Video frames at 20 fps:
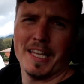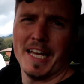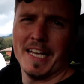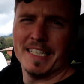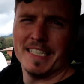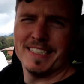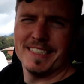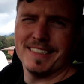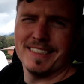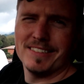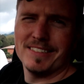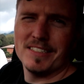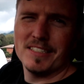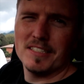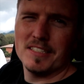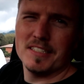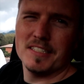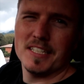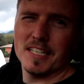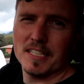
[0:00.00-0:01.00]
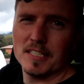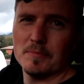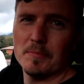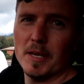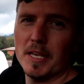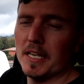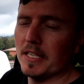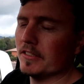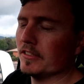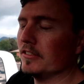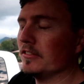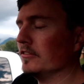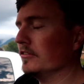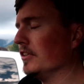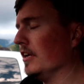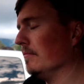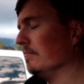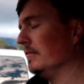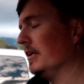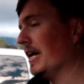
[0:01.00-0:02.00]
like 6 minutes or
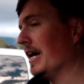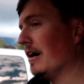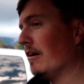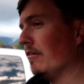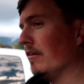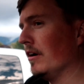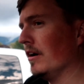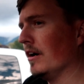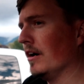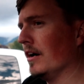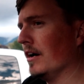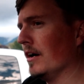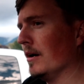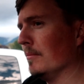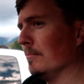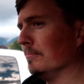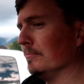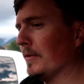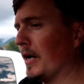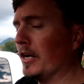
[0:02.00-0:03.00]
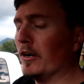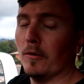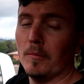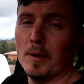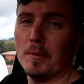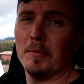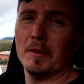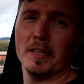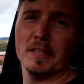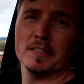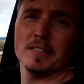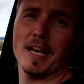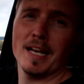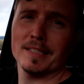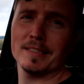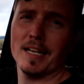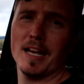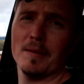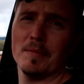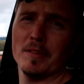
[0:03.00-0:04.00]
something now? I don't remember the
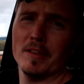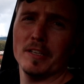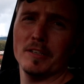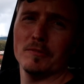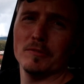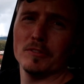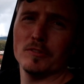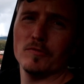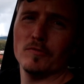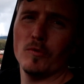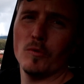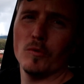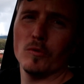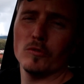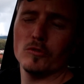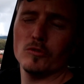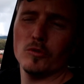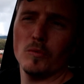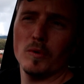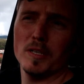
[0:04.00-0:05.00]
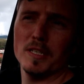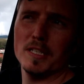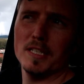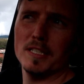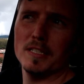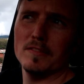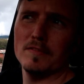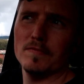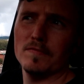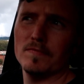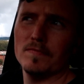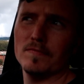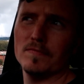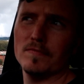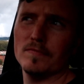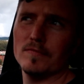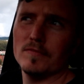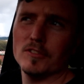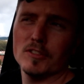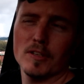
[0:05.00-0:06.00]
exact time. I think it was
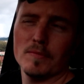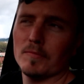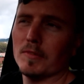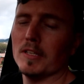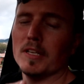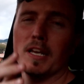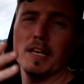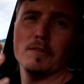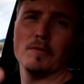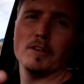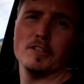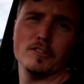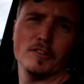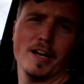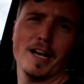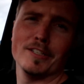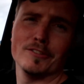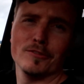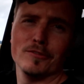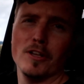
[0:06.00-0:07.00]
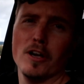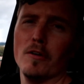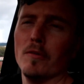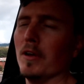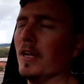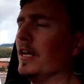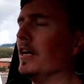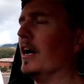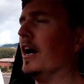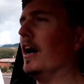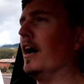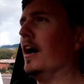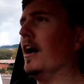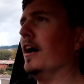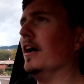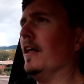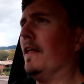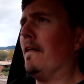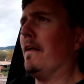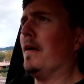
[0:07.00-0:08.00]
4:20 something. Anyways, you guys will know.
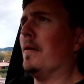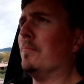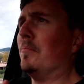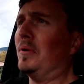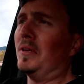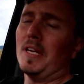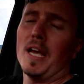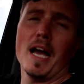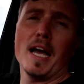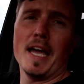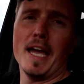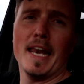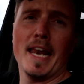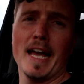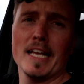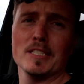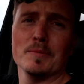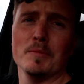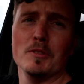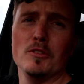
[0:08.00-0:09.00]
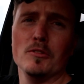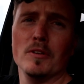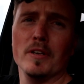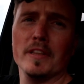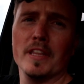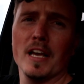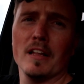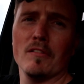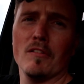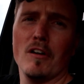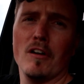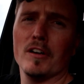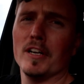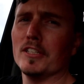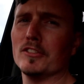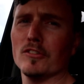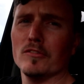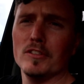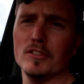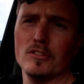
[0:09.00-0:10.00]
But yeah, it hasn't been doing it that long.
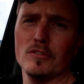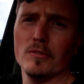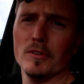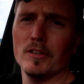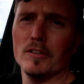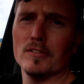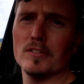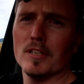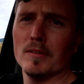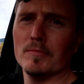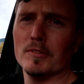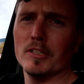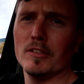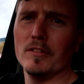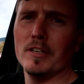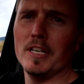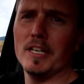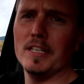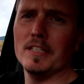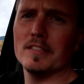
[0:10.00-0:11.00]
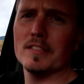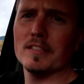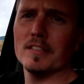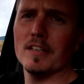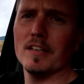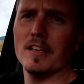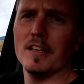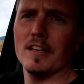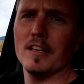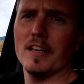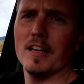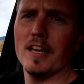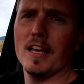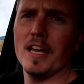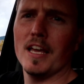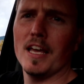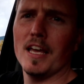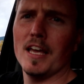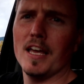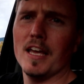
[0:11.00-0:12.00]
It's only 200 and some degrees,
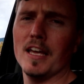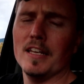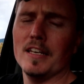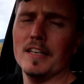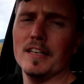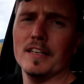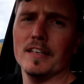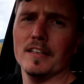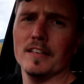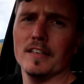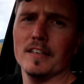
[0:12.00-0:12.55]
and